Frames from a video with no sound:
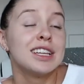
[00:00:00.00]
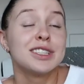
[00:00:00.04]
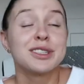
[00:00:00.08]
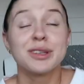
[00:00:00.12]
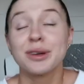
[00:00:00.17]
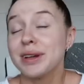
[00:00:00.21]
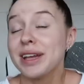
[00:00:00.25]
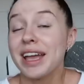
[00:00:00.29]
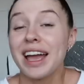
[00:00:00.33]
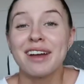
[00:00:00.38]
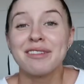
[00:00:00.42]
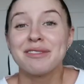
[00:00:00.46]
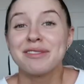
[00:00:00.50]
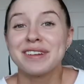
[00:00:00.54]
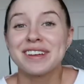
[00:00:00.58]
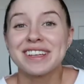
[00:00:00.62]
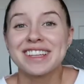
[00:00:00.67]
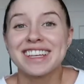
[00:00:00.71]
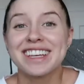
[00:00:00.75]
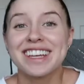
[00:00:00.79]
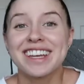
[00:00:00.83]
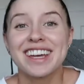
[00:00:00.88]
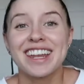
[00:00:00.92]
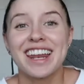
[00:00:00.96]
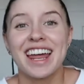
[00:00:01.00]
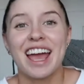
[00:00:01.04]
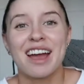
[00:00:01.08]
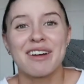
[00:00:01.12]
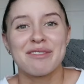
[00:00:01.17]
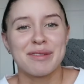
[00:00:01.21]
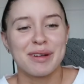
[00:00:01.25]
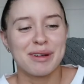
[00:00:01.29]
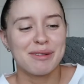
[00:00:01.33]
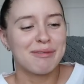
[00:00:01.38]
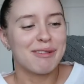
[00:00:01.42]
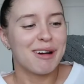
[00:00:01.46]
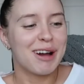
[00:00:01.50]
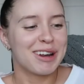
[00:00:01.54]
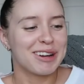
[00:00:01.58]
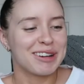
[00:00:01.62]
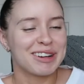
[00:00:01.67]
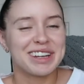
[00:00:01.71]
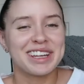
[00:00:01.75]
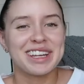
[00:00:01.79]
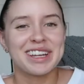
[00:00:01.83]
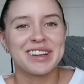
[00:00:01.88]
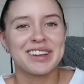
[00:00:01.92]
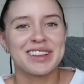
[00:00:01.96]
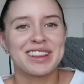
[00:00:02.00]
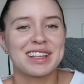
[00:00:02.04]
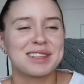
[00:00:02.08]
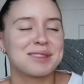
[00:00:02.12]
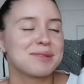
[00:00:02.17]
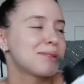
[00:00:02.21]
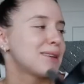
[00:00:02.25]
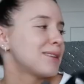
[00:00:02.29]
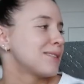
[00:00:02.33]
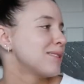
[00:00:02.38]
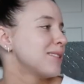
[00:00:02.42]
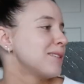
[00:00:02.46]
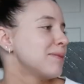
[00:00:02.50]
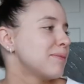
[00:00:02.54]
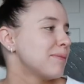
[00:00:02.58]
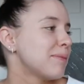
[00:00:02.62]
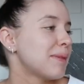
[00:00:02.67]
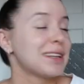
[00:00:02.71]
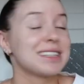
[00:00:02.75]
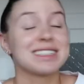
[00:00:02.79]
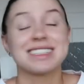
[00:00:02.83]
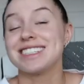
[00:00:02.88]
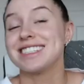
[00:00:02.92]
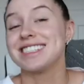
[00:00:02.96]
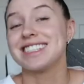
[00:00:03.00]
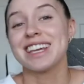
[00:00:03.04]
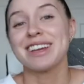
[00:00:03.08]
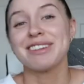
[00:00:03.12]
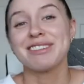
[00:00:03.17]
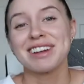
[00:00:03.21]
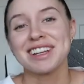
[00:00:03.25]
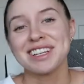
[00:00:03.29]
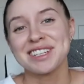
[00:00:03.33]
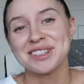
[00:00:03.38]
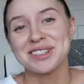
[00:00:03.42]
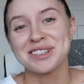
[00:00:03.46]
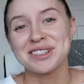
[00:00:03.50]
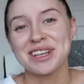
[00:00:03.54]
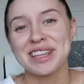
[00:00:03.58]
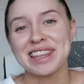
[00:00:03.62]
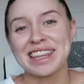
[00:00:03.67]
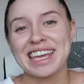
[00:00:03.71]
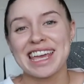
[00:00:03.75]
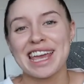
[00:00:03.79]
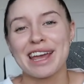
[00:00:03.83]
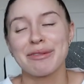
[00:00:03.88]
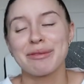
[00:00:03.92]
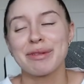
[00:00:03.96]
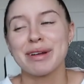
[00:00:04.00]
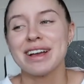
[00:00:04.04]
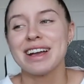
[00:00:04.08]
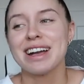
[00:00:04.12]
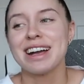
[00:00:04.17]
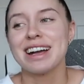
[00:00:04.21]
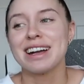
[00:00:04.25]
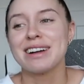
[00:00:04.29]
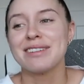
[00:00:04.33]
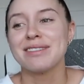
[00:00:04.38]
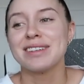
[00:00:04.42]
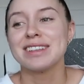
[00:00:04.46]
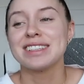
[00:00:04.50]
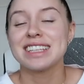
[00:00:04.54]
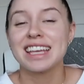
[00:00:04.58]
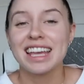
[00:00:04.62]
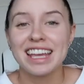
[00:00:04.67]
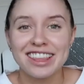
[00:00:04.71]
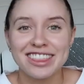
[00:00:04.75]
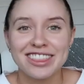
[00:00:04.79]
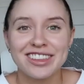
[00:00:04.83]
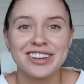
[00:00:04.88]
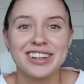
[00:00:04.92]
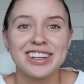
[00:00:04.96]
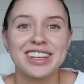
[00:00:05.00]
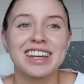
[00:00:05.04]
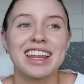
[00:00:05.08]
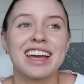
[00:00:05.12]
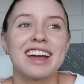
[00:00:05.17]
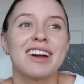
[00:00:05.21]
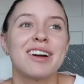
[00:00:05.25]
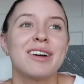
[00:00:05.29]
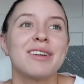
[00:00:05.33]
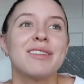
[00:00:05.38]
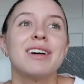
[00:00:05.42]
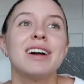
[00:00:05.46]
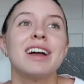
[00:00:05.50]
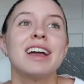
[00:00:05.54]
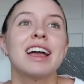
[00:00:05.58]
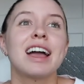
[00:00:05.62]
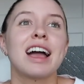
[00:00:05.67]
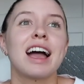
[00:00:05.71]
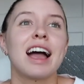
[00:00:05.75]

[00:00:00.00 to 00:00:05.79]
So yeah, I'm feeling good. I have my water here. That's what I meant to say when I turned on the camera. It's 8:30 now.